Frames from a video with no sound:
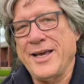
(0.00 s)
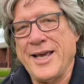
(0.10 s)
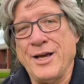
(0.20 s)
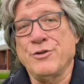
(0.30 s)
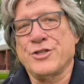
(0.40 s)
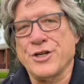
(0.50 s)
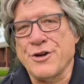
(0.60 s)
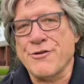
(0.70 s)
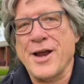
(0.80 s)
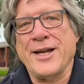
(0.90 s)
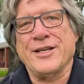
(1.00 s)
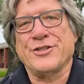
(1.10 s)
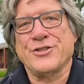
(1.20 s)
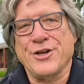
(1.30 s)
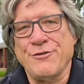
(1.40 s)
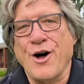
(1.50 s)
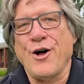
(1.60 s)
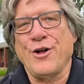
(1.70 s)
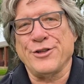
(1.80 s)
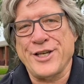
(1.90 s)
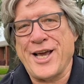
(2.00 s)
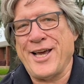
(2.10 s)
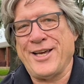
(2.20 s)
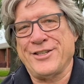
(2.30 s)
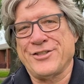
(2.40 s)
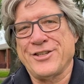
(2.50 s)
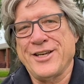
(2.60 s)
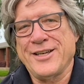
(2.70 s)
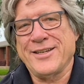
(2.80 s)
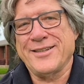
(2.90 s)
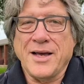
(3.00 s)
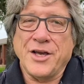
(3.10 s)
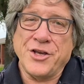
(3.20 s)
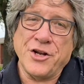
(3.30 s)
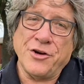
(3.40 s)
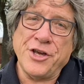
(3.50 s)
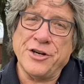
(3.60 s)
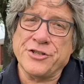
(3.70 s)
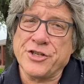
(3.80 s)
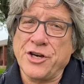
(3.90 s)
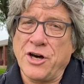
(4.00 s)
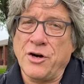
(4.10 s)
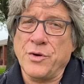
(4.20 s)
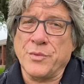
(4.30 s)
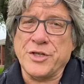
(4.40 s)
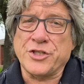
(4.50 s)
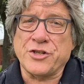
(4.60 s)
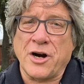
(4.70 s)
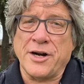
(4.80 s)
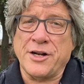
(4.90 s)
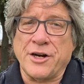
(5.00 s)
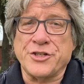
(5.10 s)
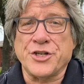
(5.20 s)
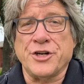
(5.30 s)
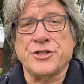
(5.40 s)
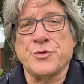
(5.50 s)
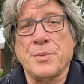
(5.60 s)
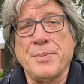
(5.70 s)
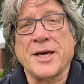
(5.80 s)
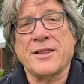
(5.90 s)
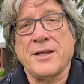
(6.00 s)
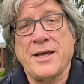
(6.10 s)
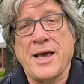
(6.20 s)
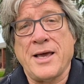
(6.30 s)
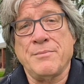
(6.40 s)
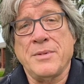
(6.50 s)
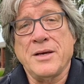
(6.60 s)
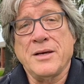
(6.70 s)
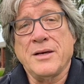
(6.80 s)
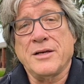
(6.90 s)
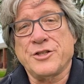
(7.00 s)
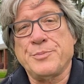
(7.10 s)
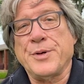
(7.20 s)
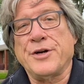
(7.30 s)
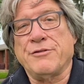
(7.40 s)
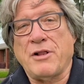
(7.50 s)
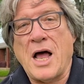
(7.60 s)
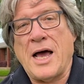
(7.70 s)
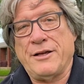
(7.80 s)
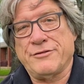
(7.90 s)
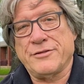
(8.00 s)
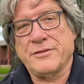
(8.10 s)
It was the greatest of all days. You know, years ago when we started our church, we picked the name Spirit of Life.